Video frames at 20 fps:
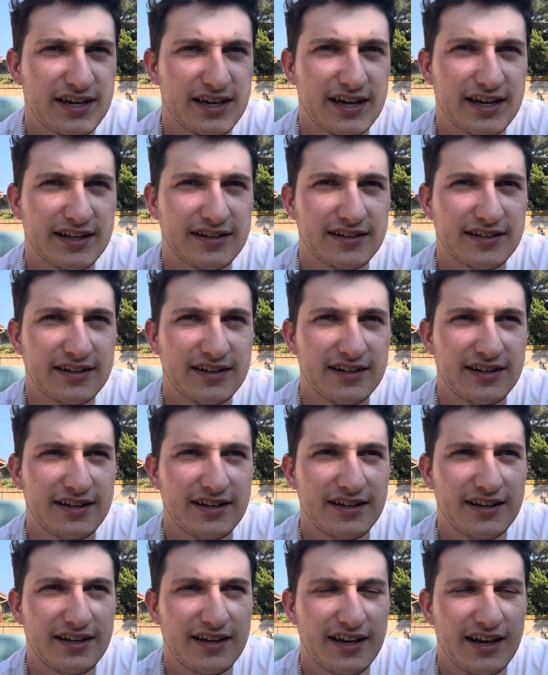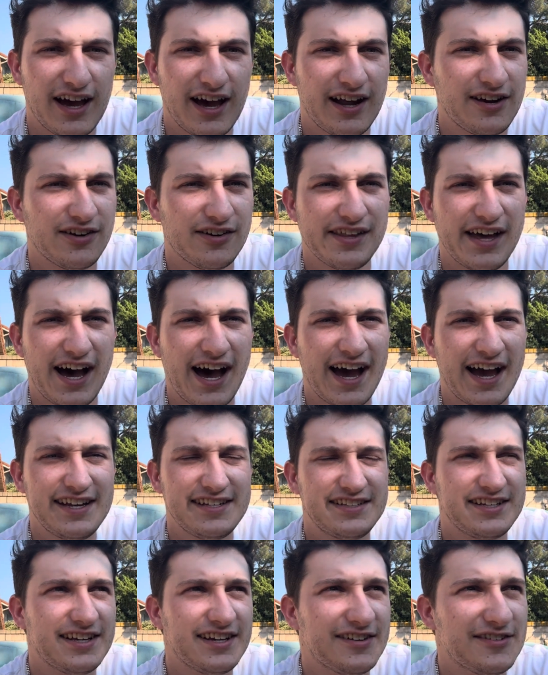And I know the
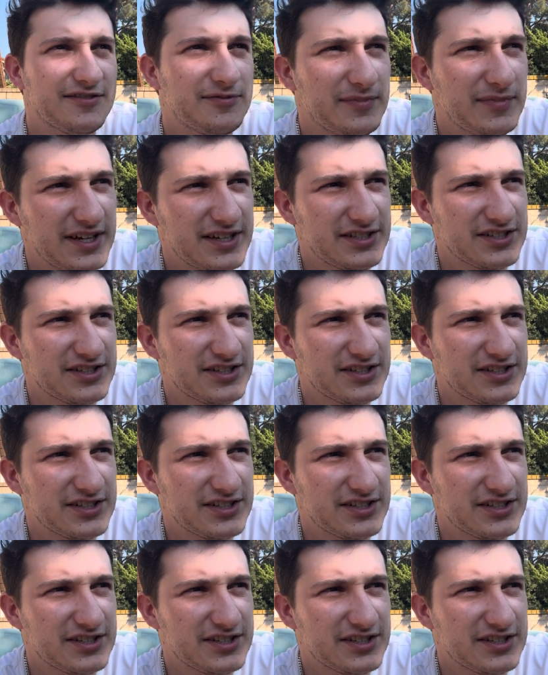idea of me